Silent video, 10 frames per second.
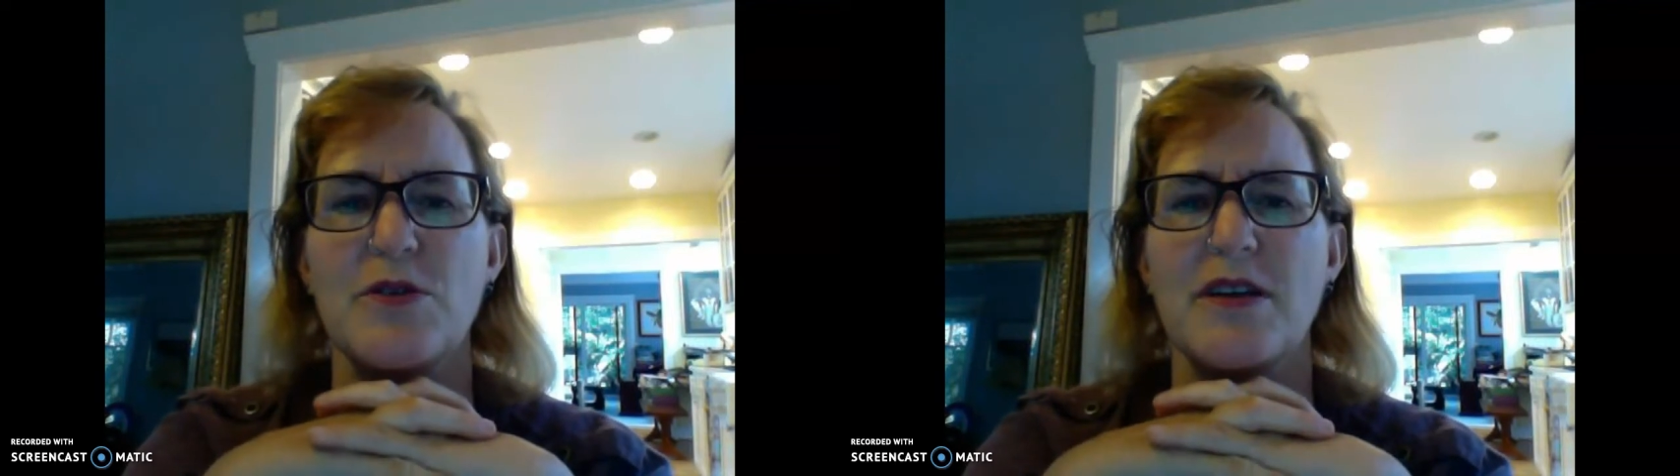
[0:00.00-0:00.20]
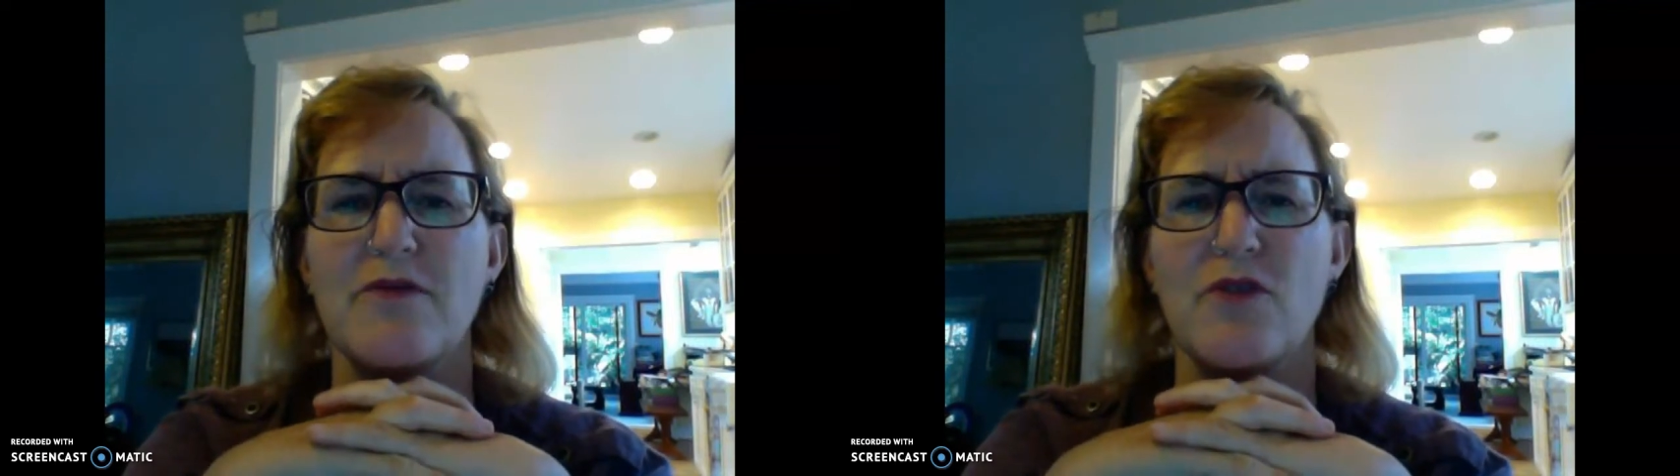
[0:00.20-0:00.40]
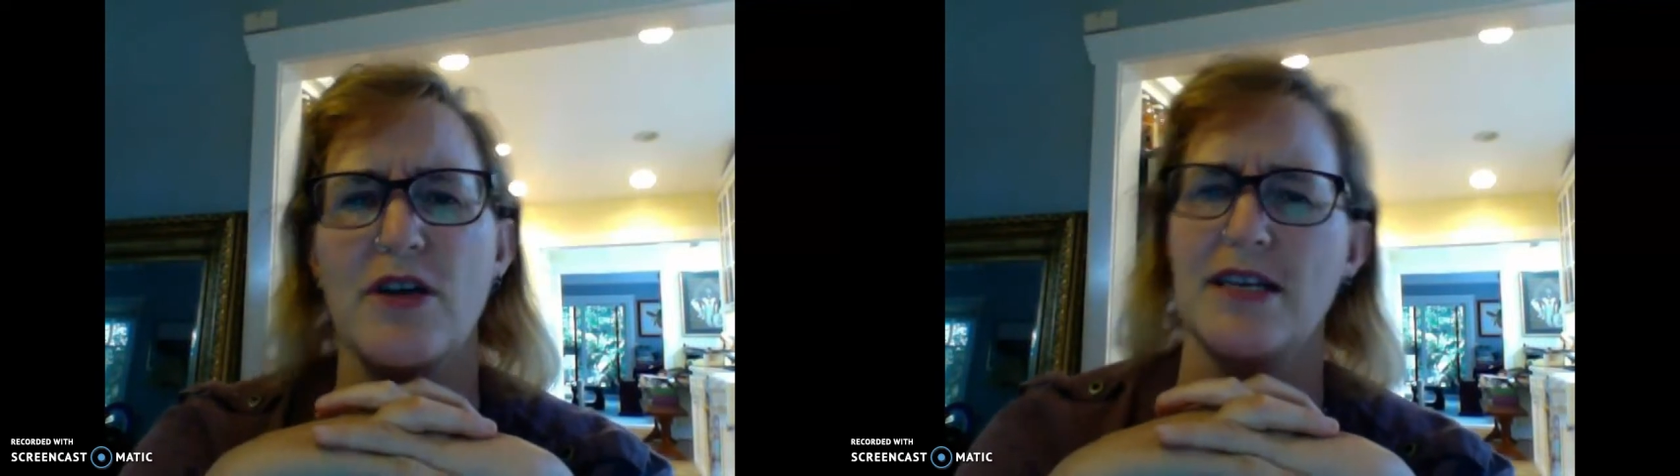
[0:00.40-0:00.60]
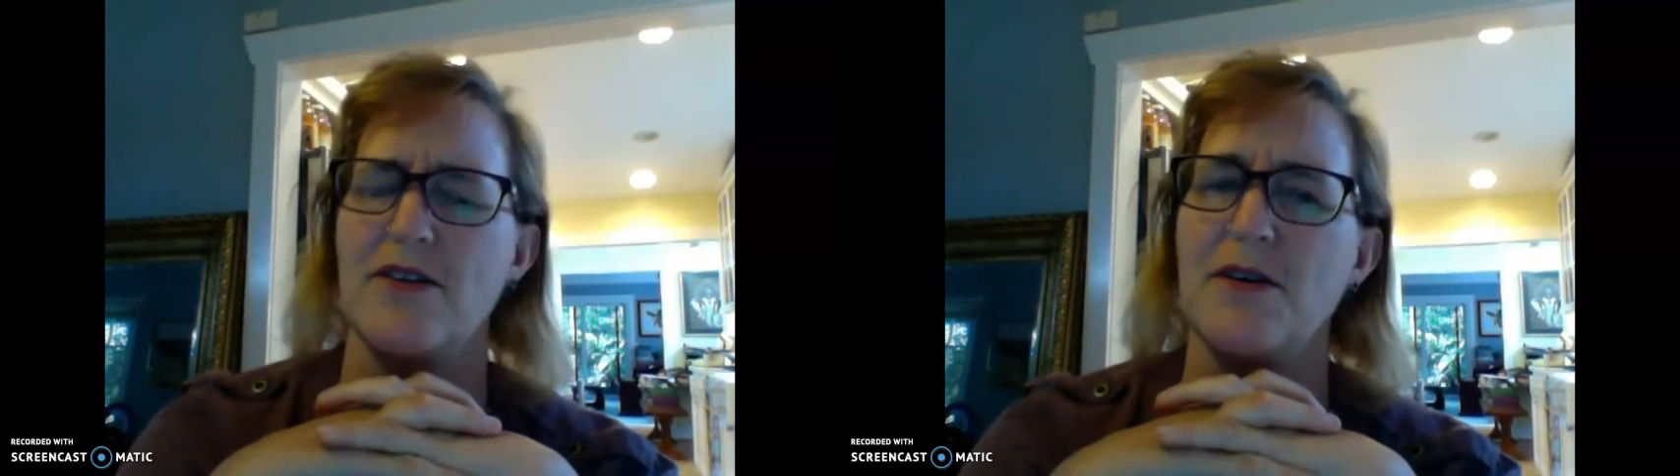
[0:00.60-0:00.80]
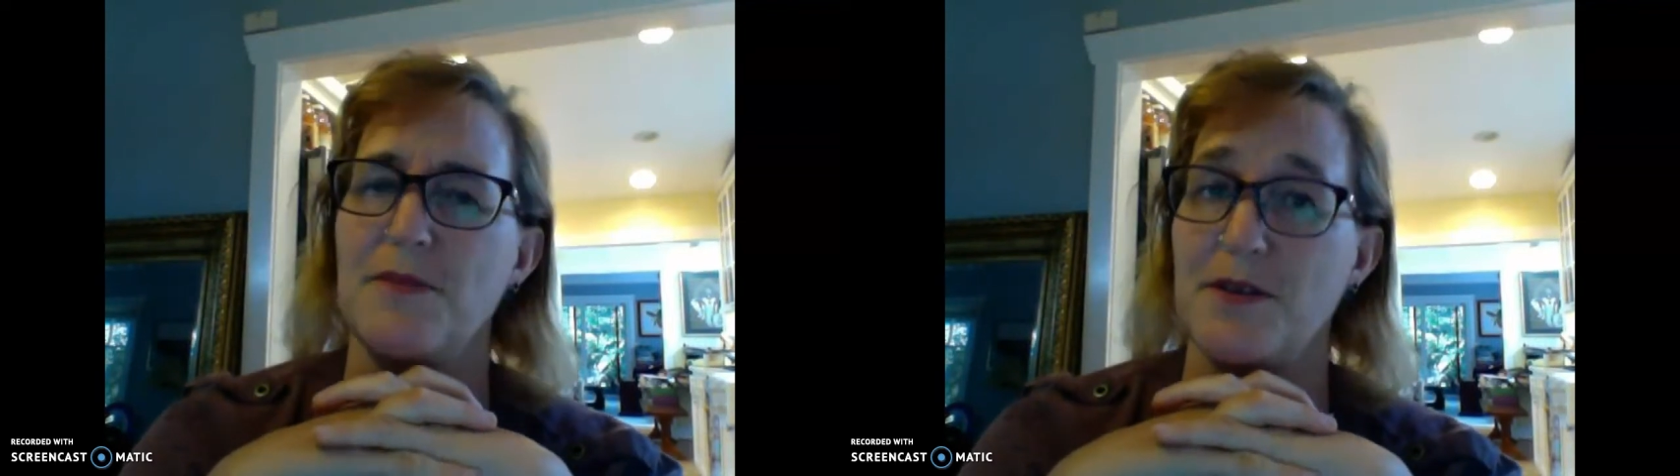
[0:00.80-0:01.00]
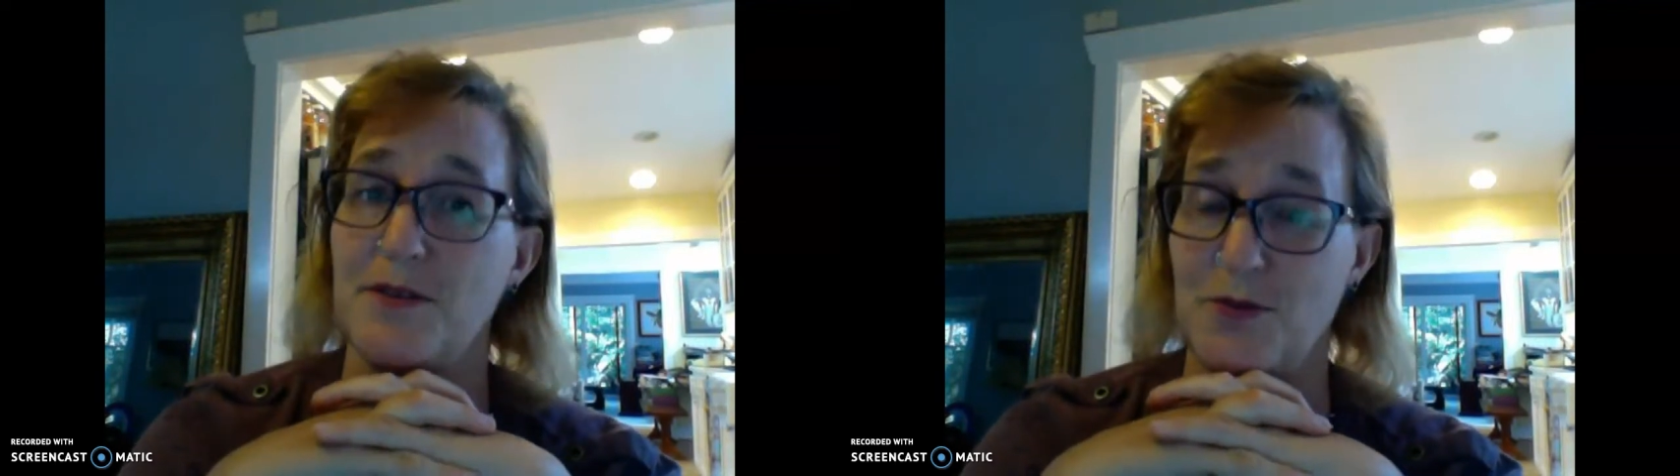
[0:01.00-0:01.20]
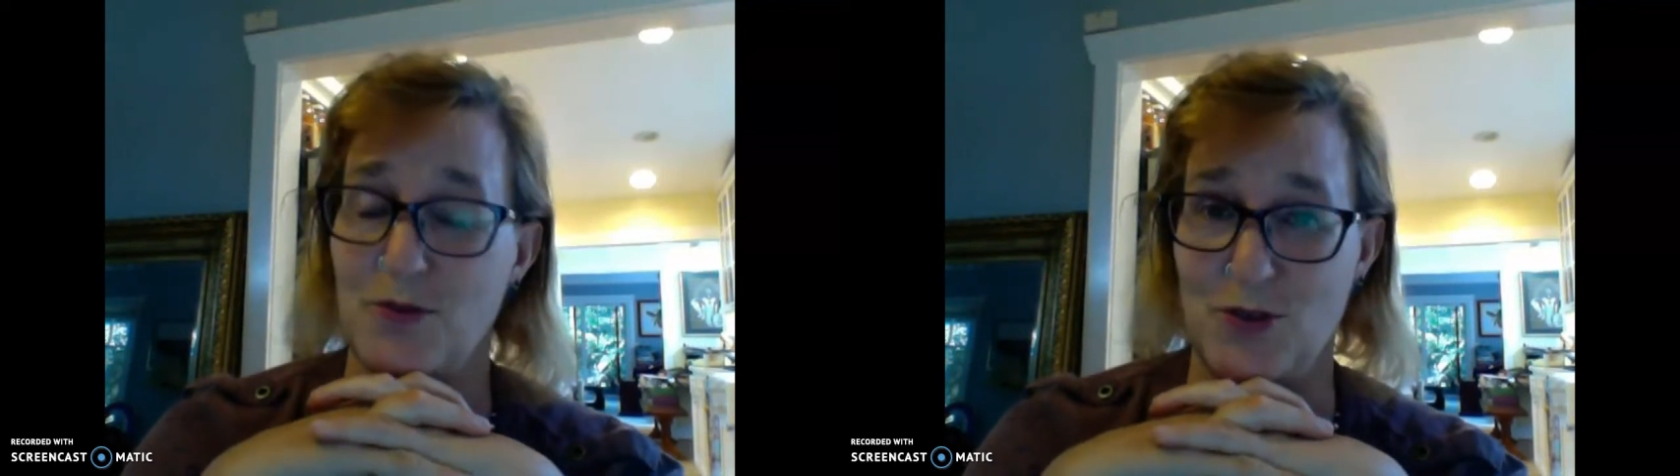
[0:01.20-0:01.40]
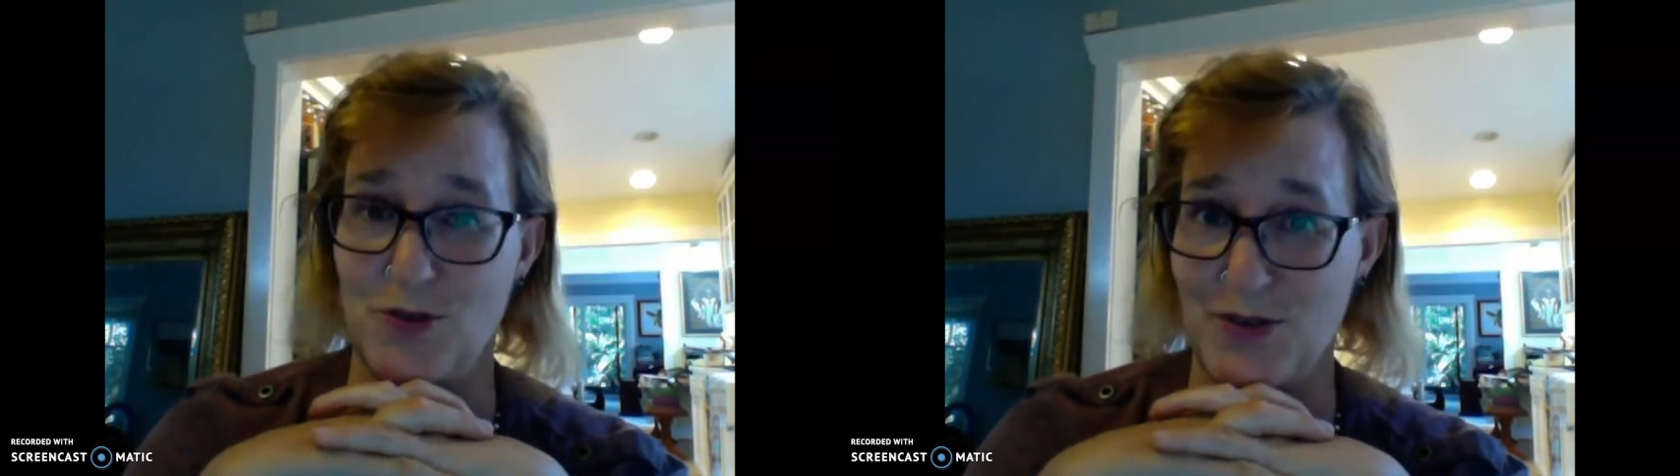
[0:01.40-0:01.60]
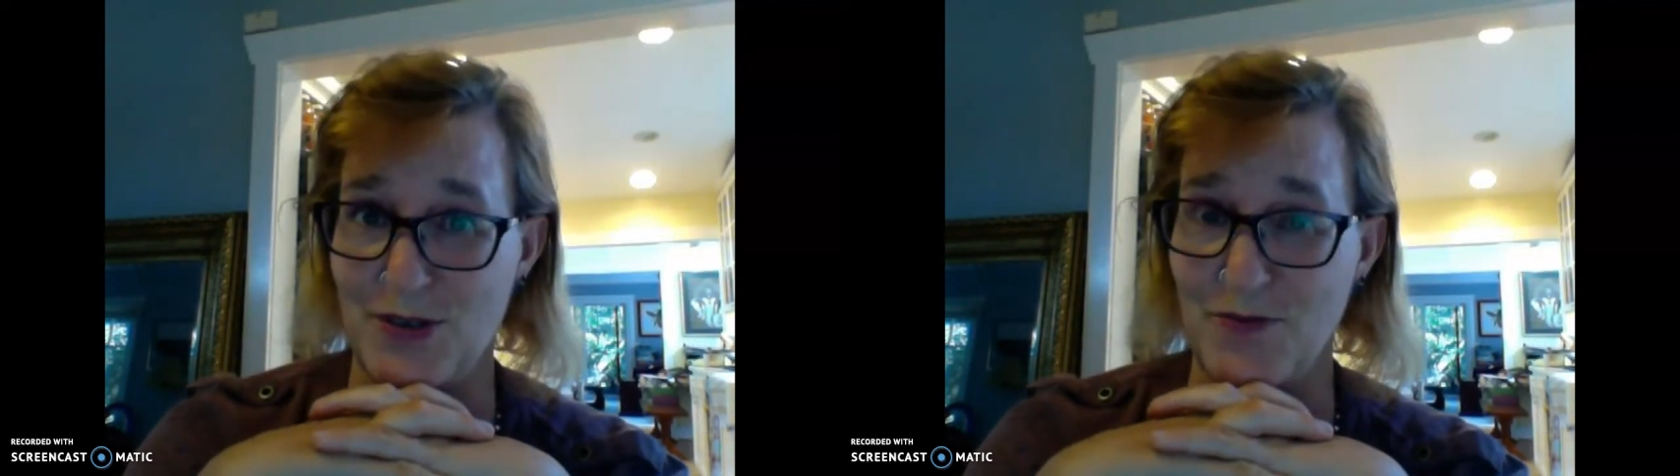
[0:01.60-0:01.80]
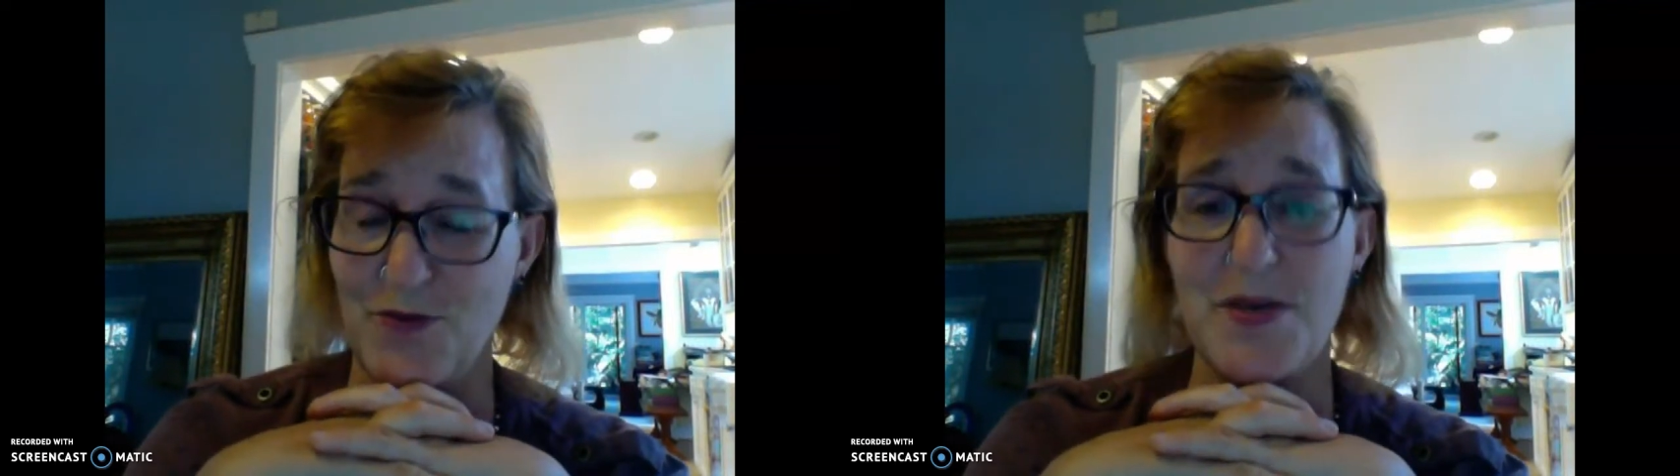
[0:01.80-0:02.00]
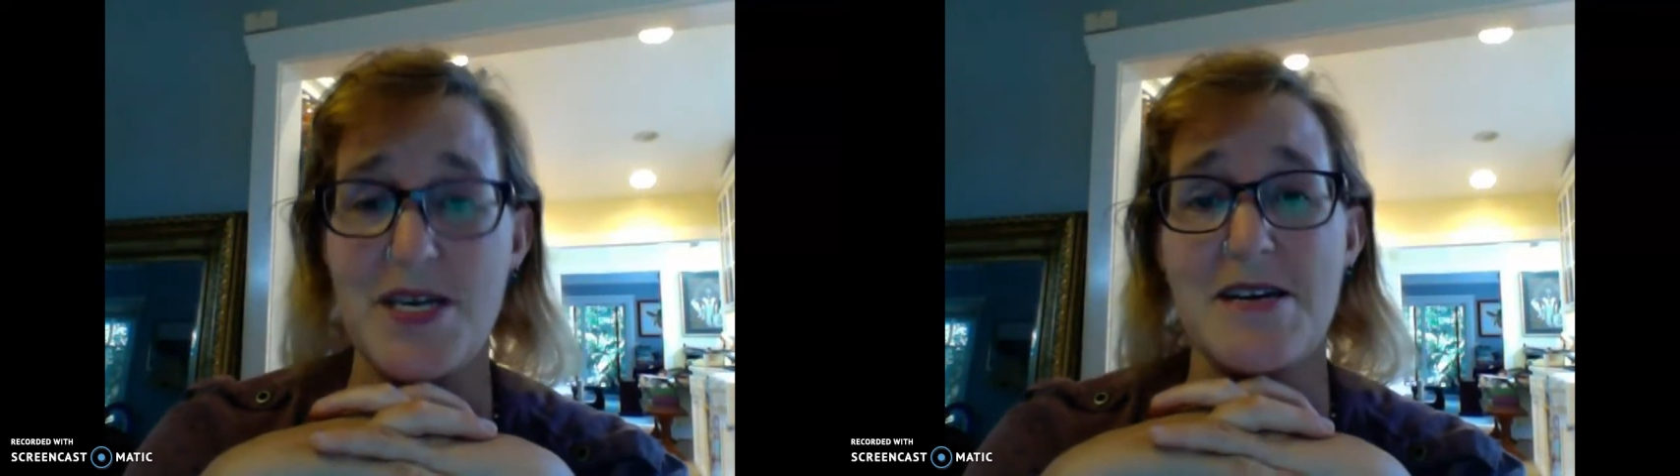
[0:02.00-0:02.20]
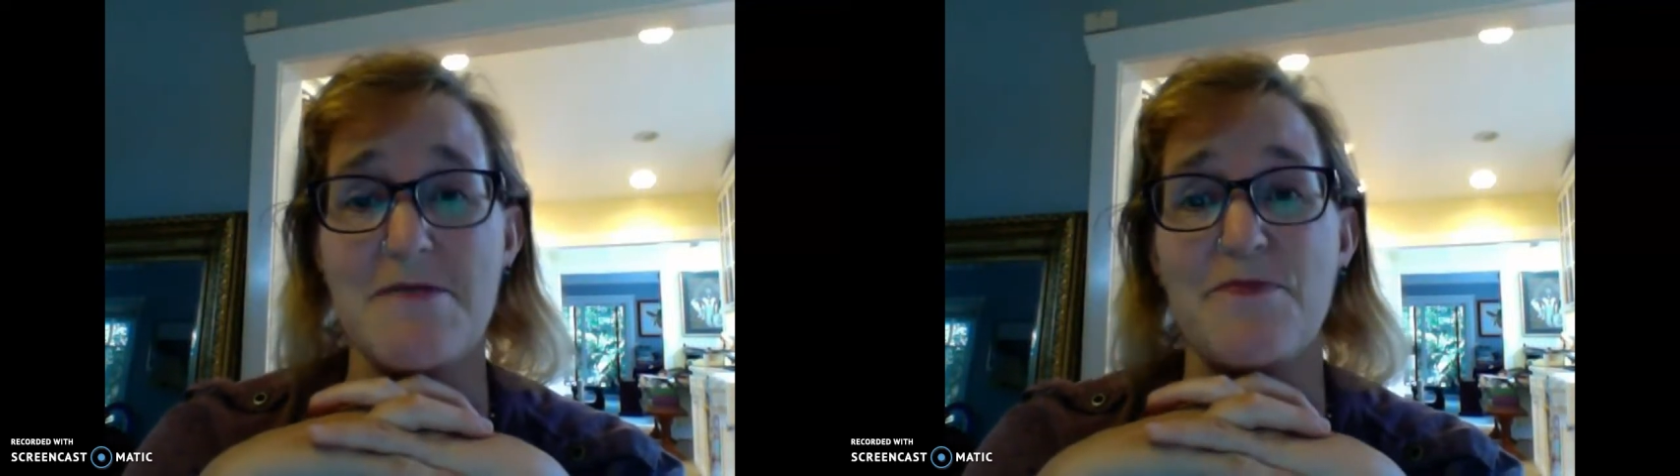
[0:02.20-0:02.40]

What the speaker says: and right now I'm not so sure that it would be,